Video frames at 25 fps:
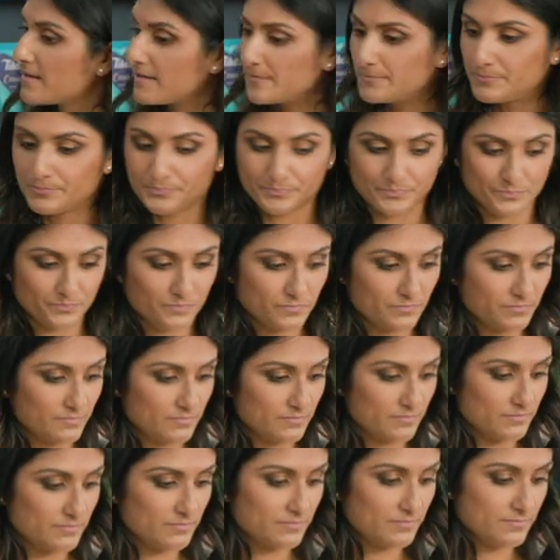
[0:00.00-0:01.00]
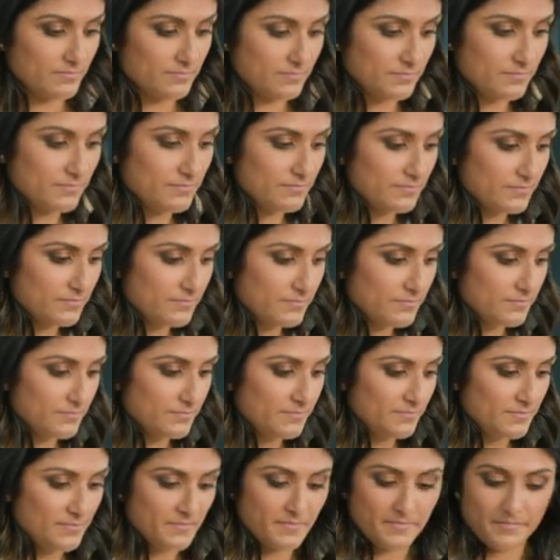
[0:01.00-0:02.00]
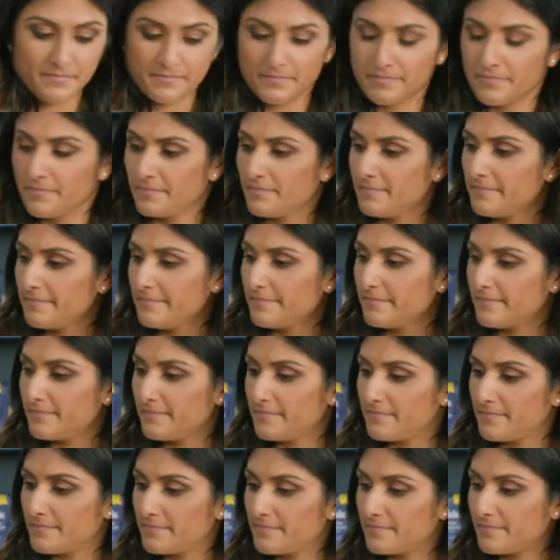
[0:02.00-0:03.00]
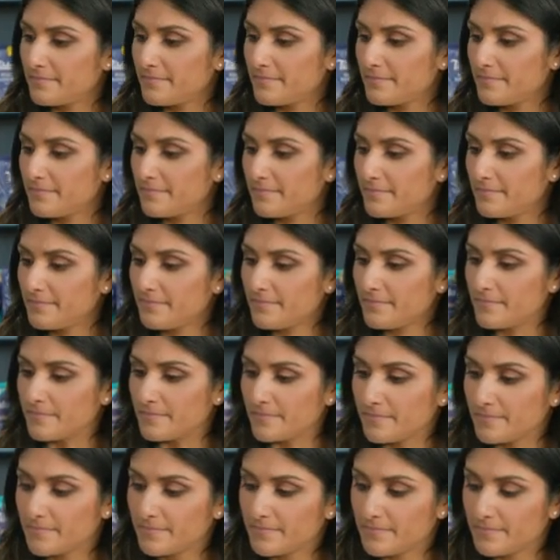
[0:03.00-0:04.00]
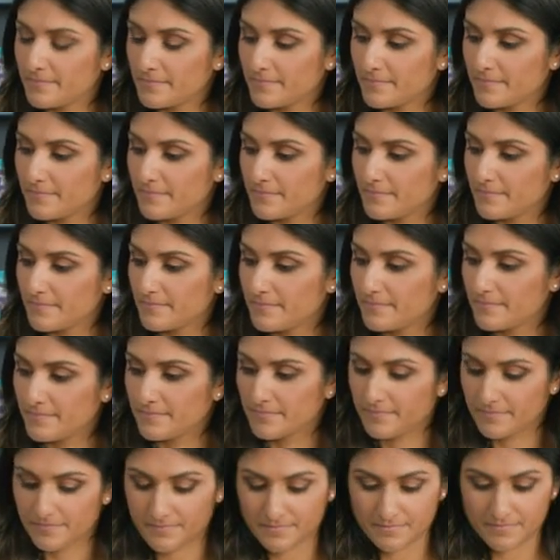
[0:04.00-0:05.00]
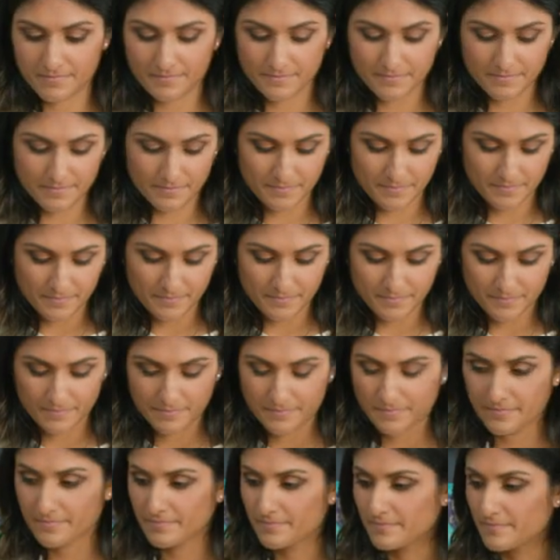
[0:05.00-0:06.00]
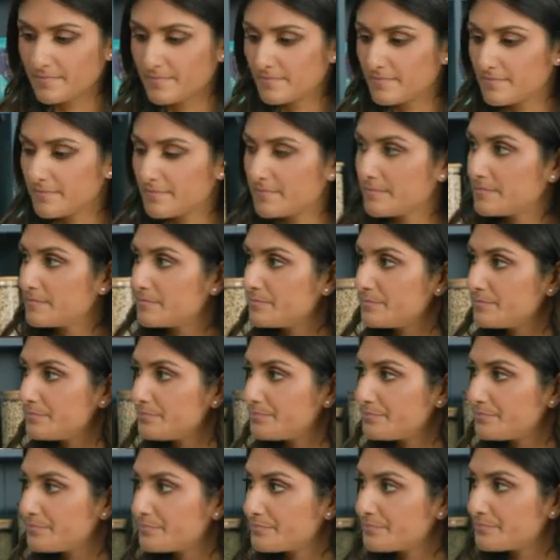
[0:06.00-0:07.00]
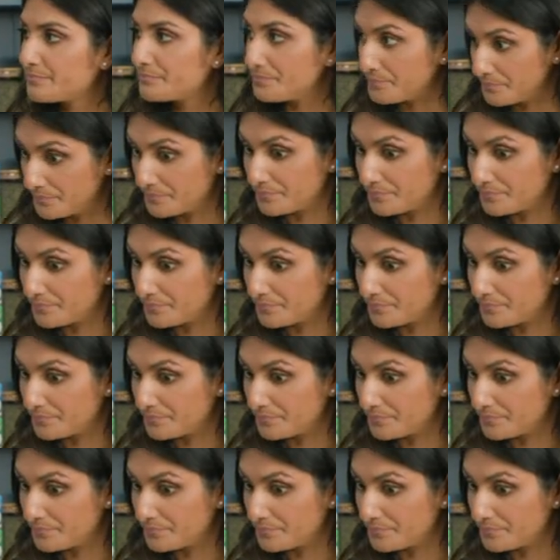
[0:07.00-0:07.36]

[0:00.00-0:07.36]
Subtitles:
(not speaking)